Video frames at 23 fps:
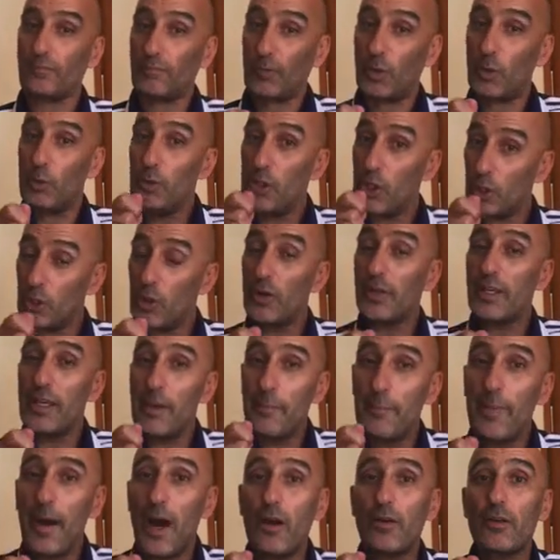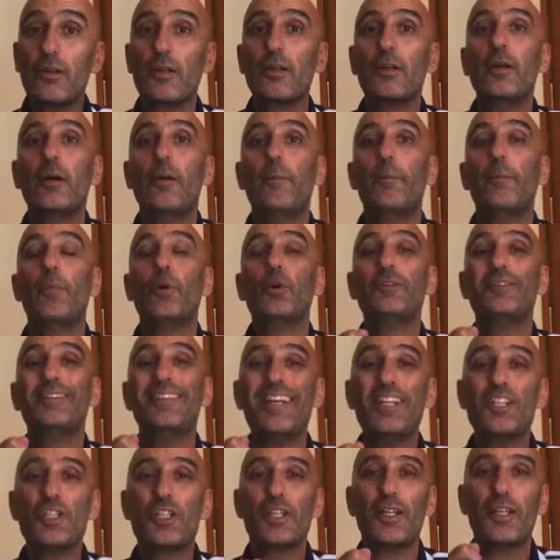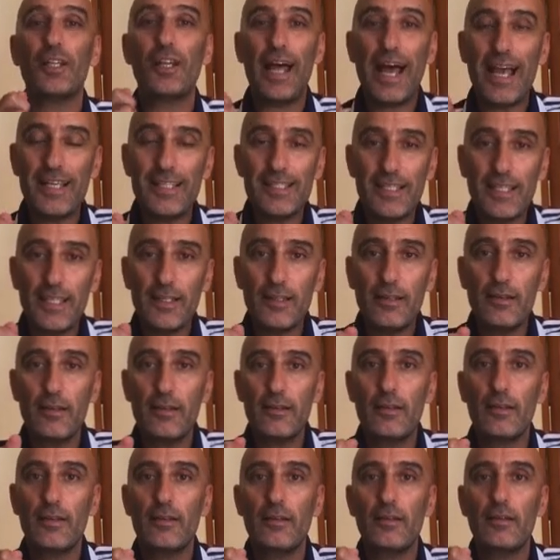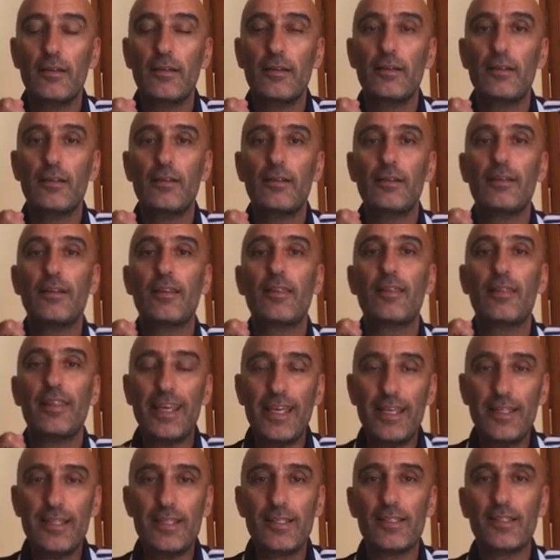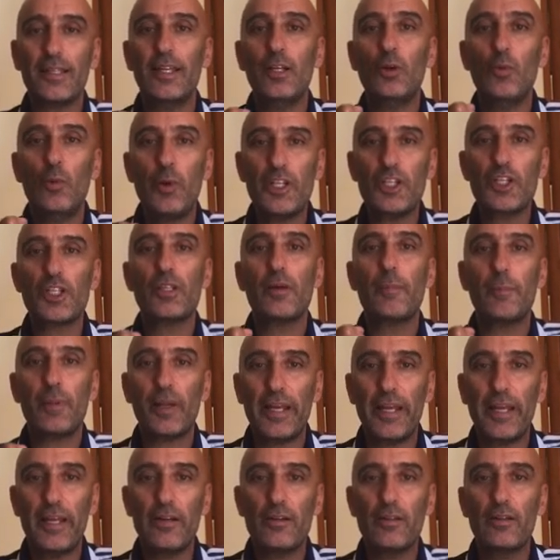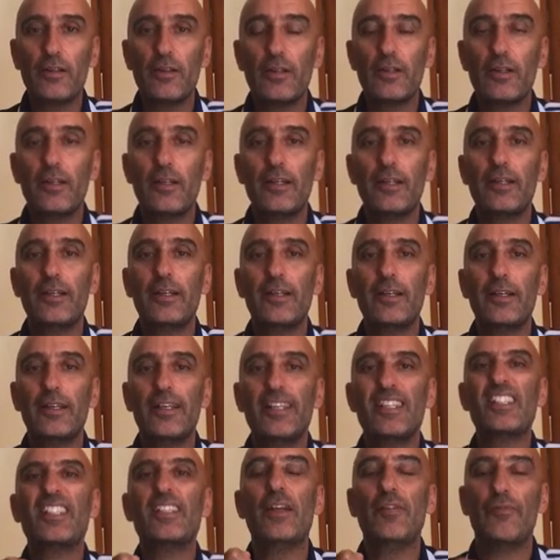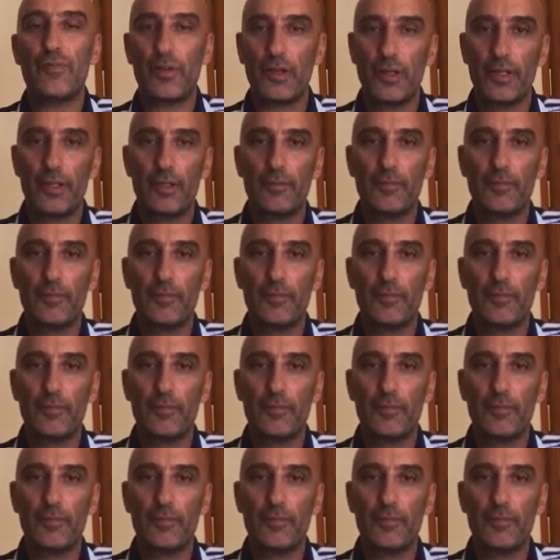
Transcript: we are talking about potentializing the things in which the player is different.